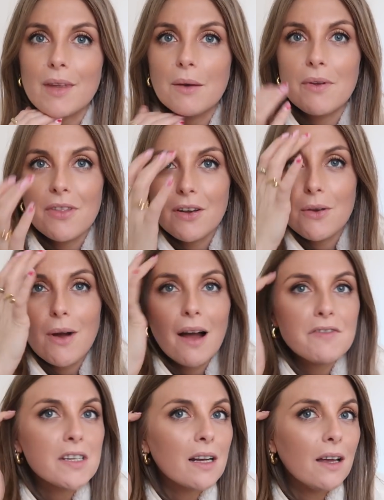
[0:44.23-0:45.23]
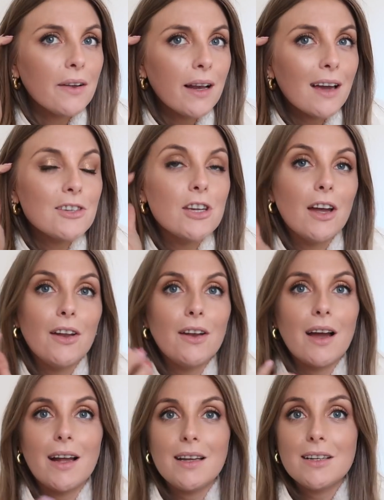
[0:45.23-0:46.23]
with the new Afterglow collection
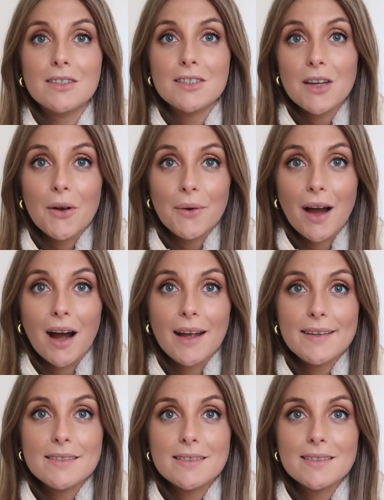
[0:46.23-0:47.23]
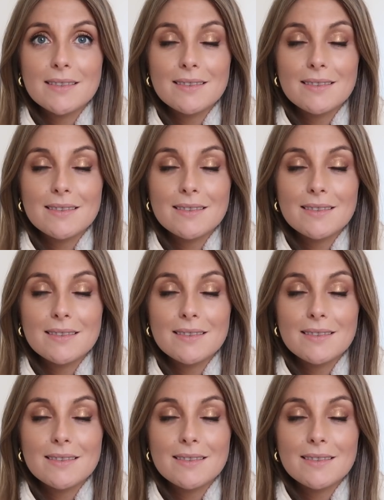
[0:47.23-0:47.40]
and it looks so nice,